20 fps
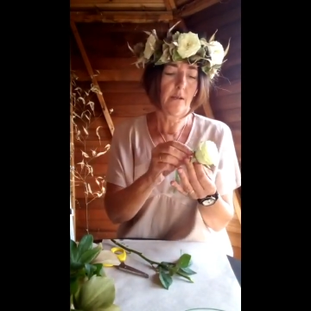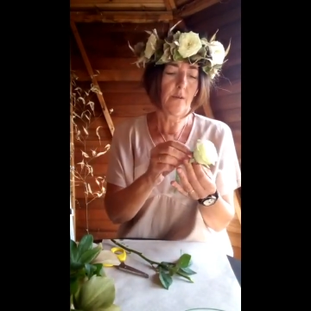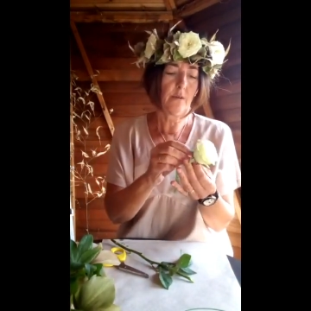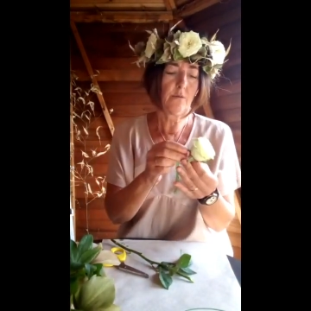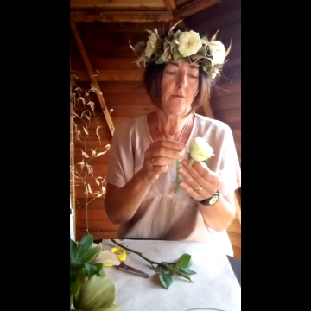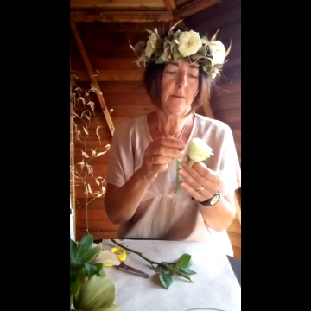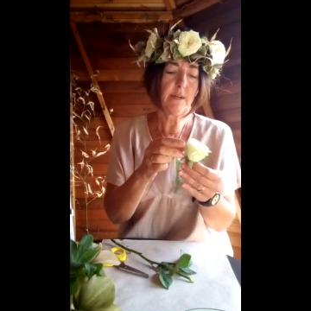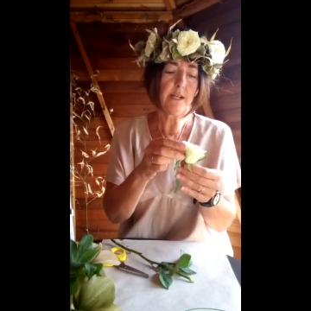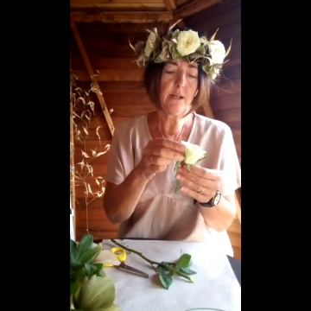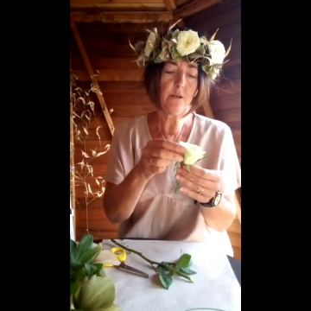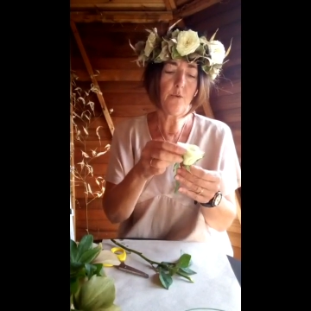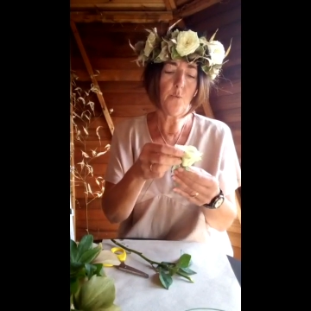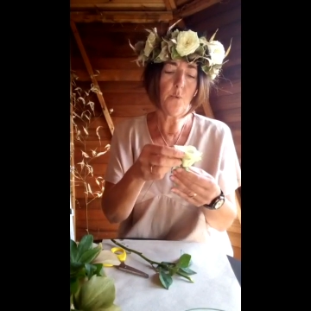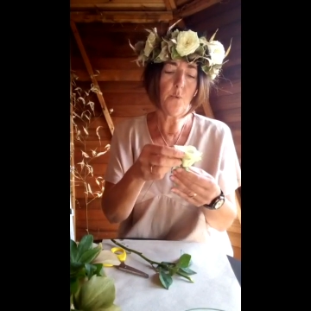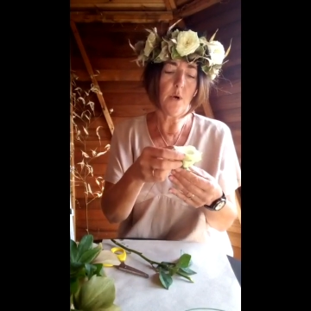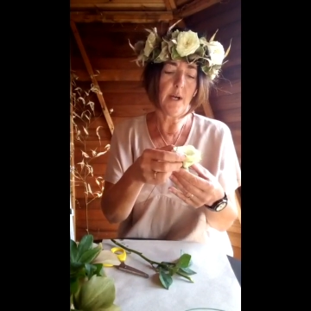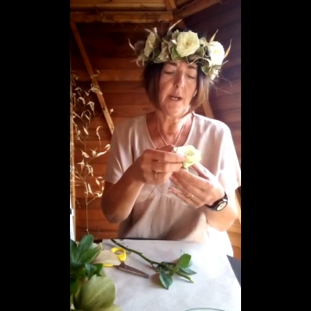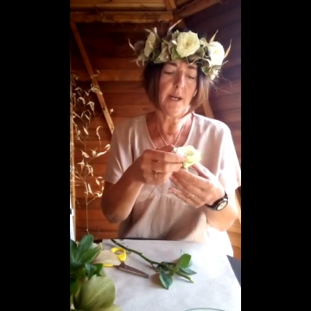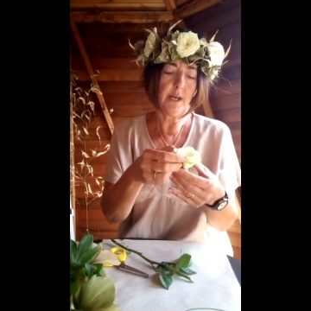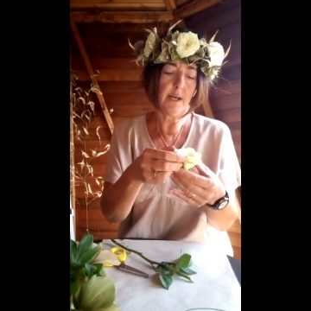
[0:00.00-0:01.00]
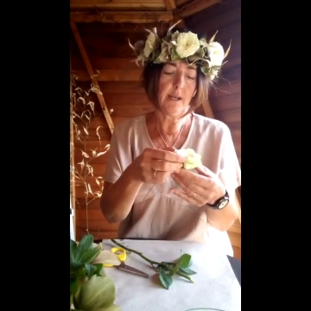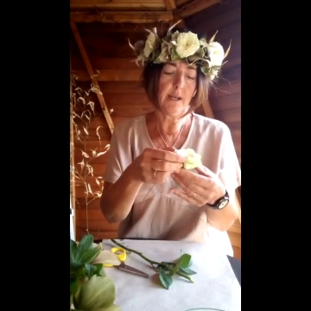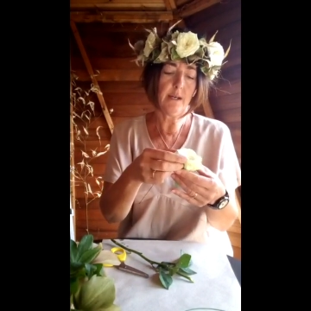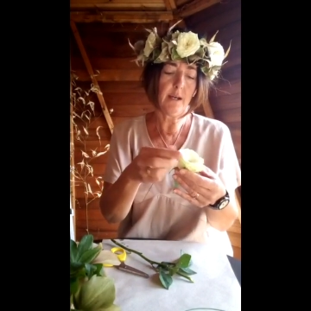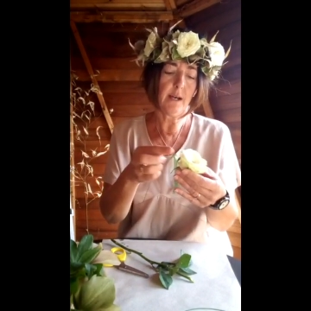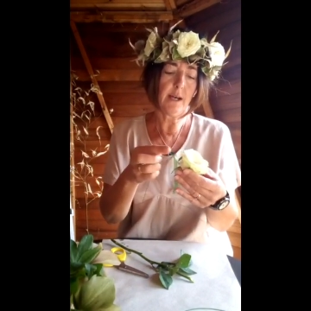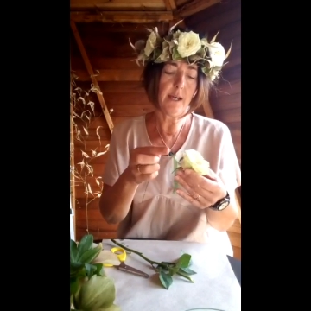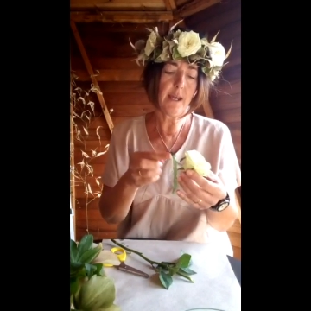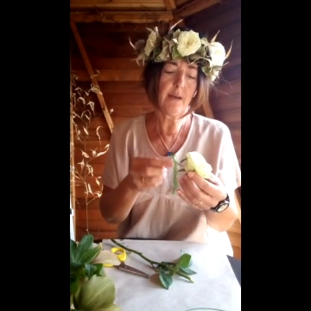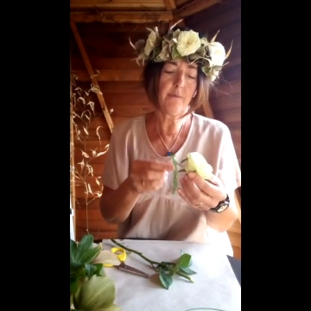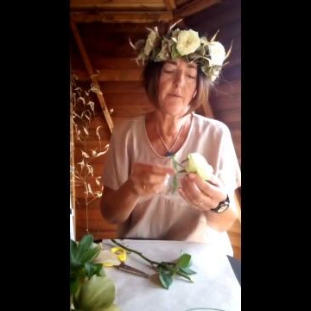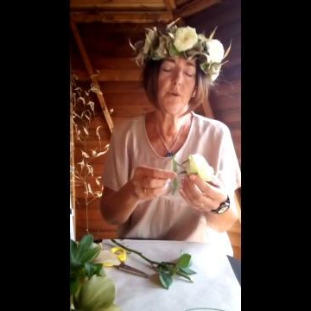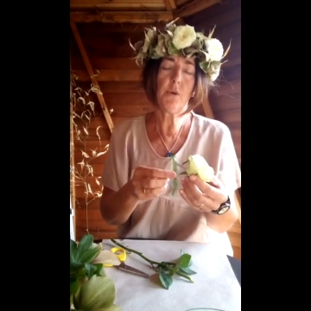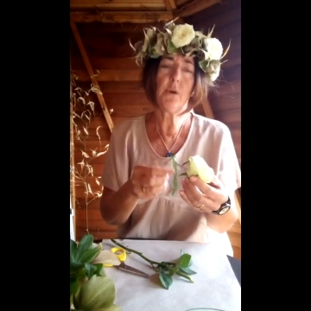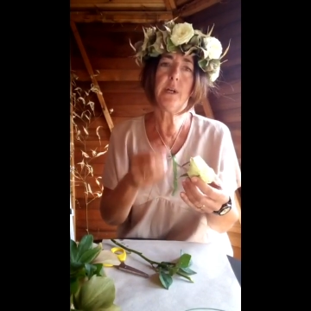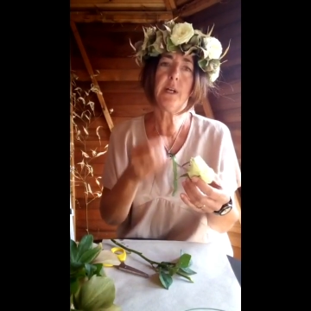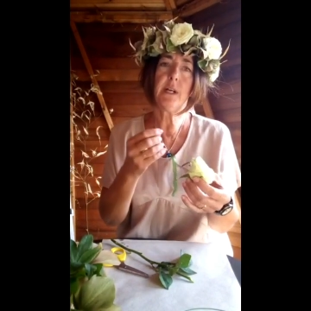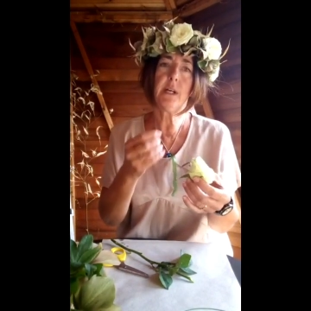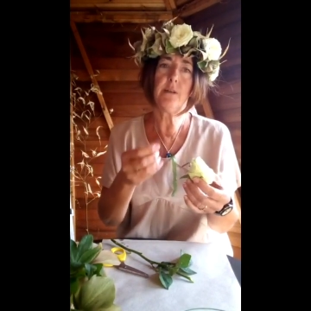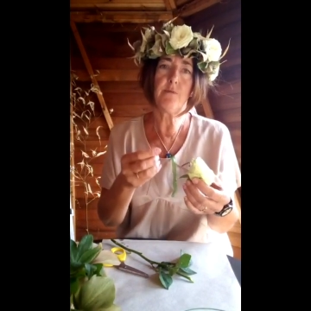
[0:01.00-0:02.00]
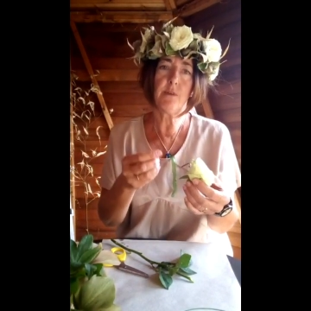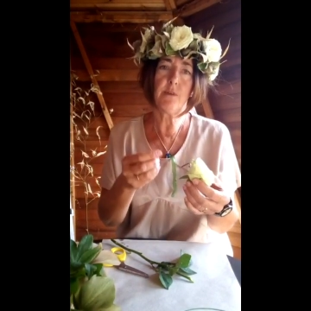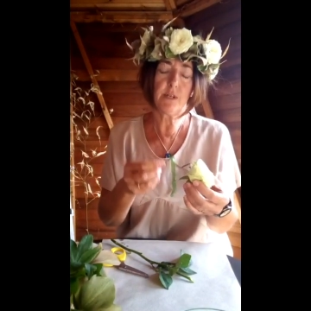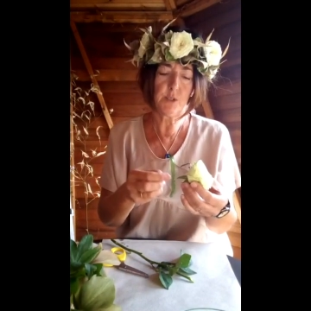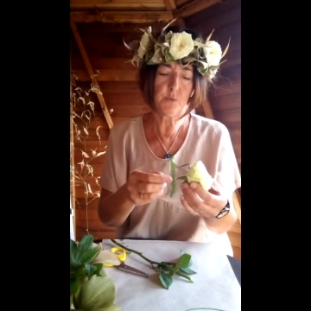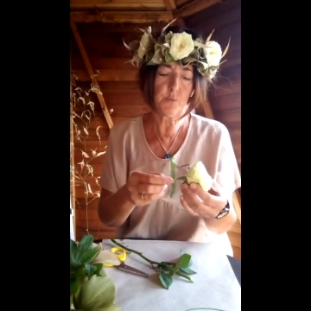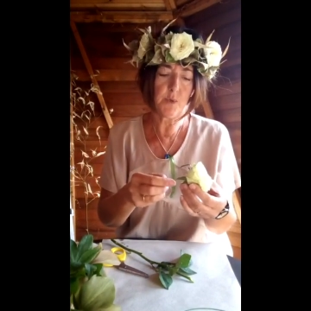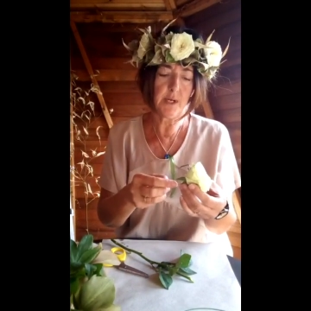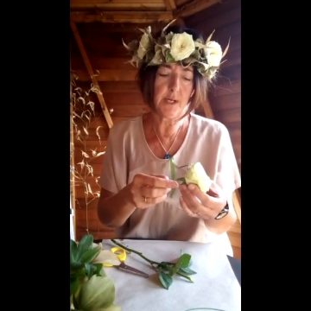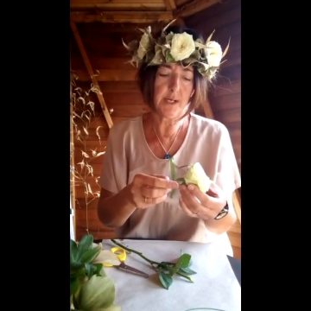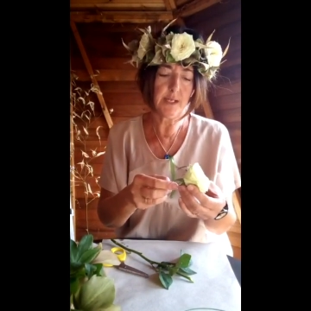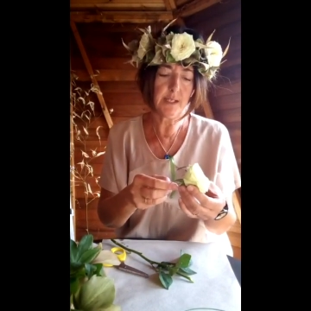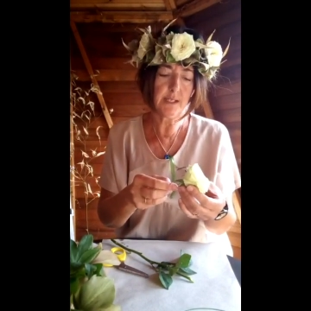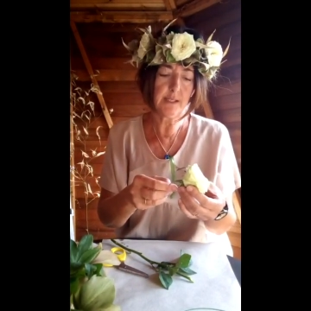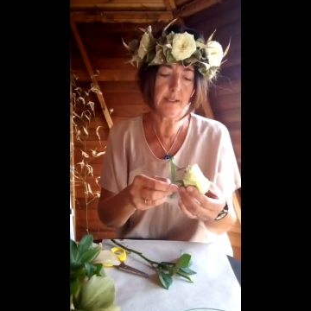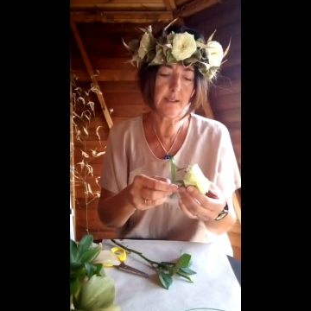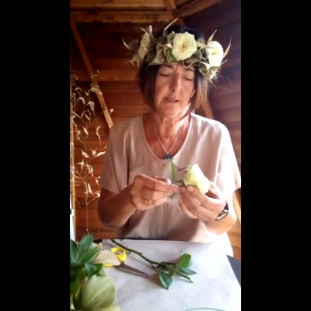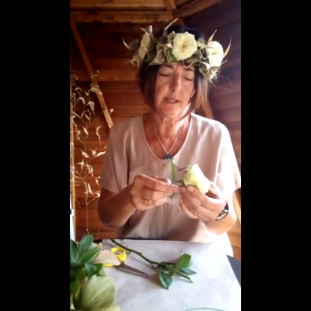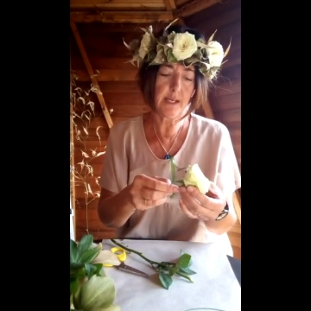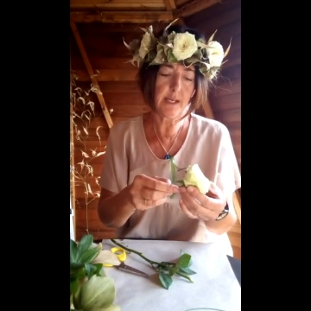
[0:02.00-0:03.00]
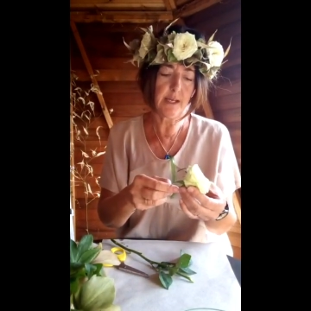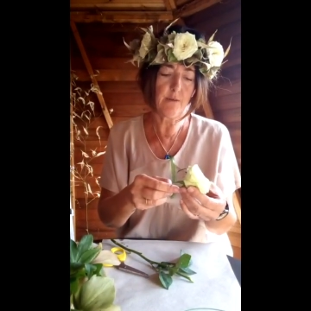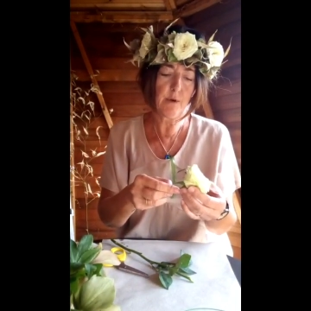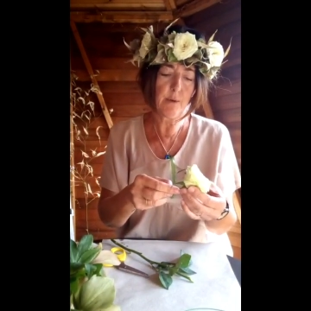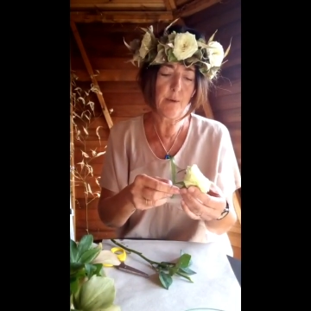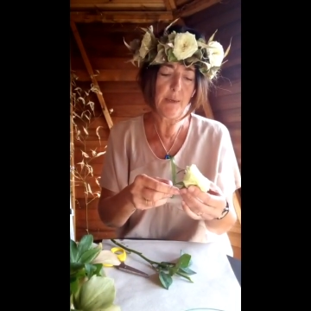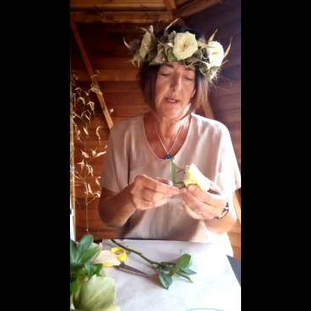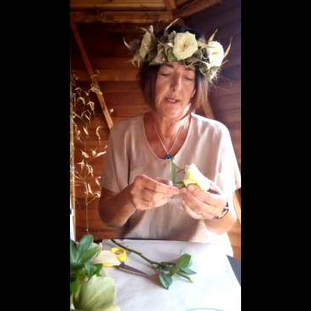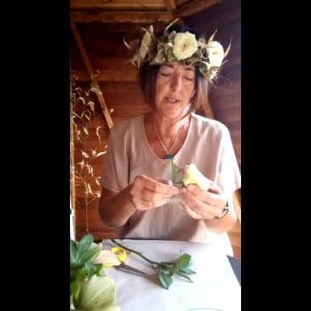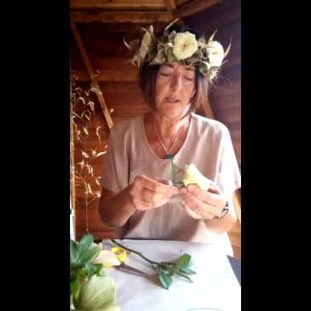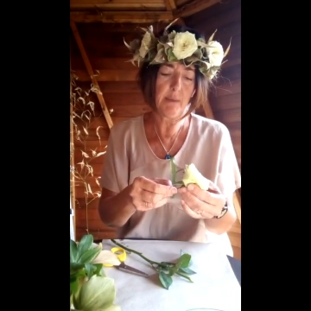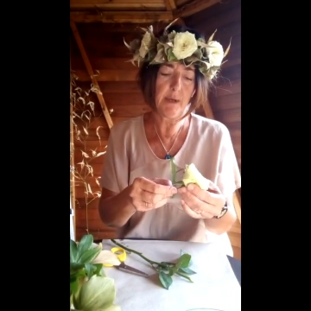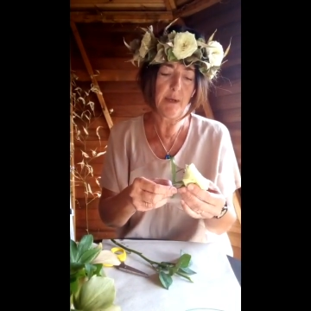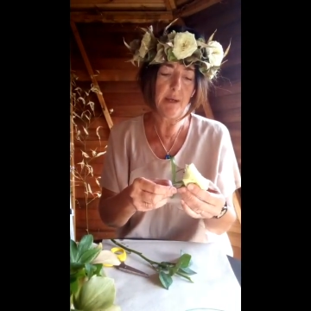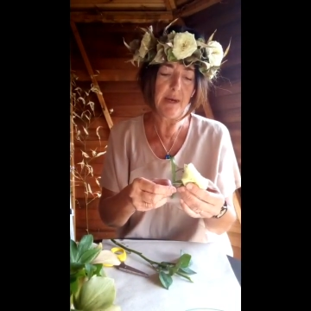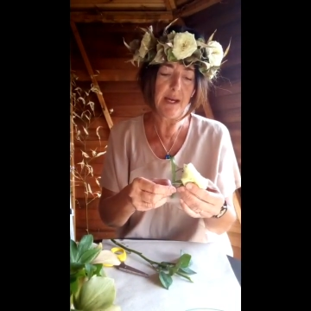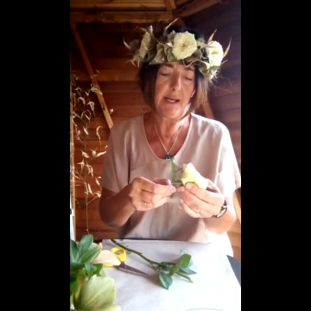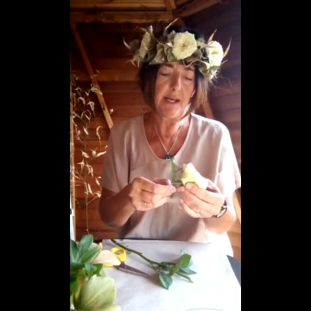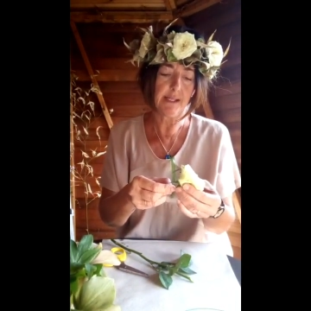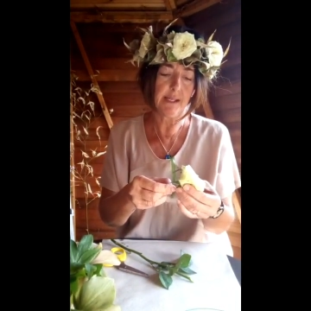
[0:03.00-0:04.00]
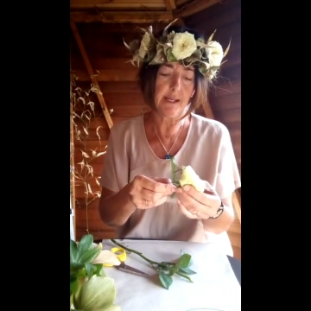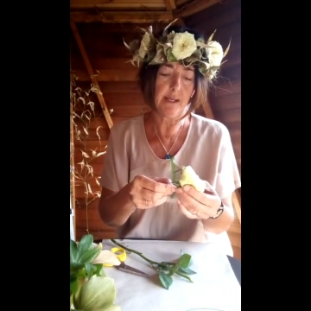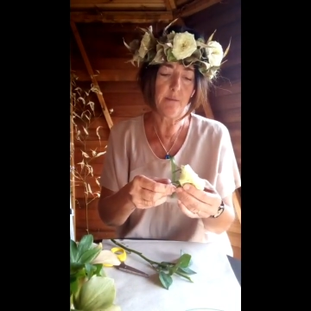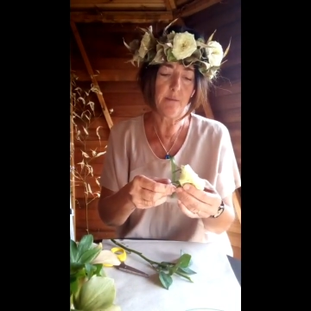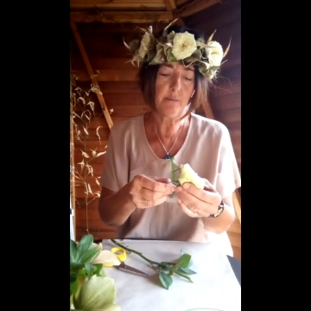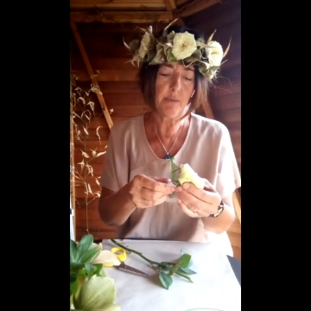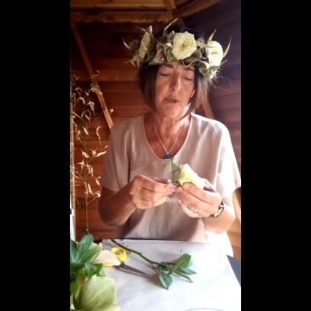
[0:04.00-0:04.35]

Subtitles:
green wire. I haven't got any rust wires, they grip a little bit better,